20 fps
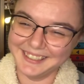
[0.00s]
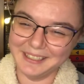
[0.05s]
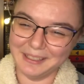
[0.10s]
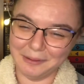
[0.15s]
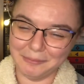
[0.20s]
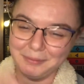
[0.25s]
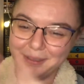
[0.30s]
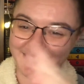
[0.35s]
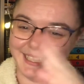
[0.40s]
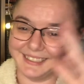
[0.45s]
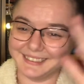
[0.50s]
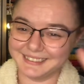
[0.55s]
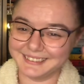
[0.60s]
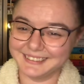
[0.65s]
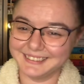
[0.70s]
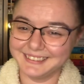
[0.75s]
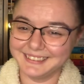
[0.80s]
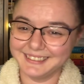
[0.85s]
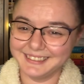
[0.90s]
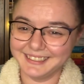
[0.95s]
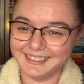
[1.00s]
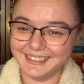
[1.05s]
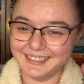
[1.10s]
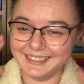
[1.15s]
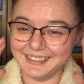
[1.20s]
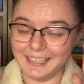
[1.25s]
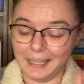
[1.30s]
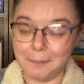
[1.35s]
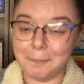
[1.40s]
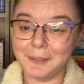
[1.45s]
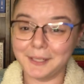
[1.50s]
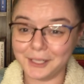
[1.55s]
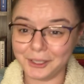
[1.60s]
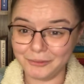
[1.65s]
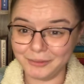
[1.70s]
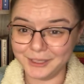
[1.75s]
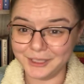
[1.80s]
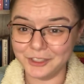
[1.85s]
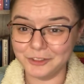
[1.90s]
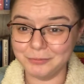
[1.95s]
But let me
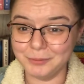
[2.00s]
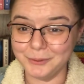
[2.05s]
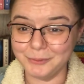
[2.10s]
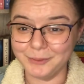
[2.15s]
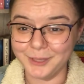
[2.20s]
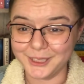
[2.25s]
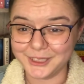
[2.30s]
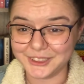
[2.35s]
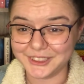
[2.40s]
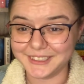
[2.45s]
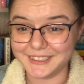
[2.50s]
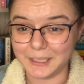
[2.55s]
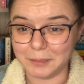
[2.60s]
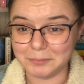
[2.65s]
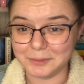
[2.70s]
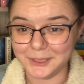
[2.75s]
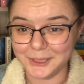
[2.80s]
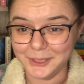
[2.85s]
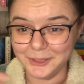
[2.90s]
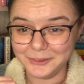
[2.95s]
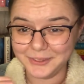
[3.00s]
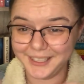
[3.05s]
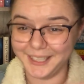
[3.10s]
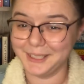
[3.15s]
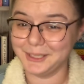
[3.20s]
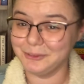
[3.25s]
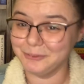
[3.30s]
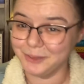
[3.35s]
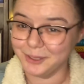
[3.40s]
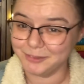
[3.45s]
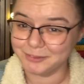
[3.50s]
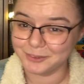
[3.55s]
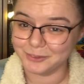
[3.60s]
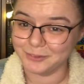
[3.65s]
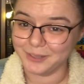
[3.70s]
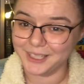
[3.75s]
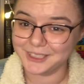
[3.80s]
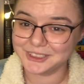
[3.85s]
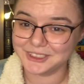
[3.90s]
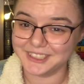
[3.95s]
know what you've been watching down below. Thank you all for
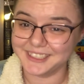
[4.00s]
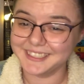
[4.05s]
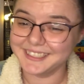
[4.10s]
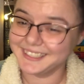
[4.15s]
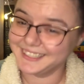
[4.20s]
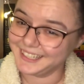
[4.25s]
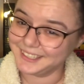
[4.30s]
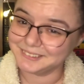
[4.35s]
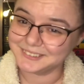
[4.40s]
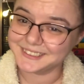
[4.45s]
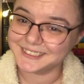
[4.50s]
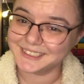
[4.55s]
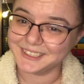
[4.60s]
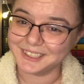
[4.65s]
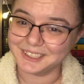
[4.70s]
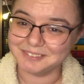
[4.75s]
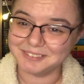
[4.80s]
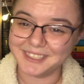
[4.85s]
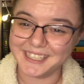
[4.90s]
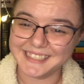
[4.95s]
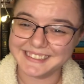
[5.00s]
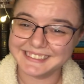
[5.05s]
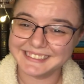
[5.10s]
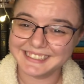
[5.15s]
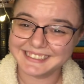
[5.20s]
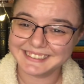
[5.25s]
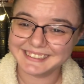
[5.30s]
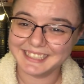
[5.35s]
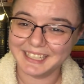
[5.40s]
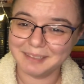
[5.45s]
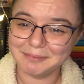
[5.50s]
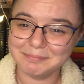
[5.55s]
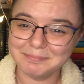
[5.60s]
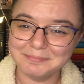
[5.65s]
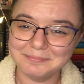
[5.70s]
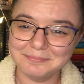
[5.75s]
watching, and I will see all of you guys next time.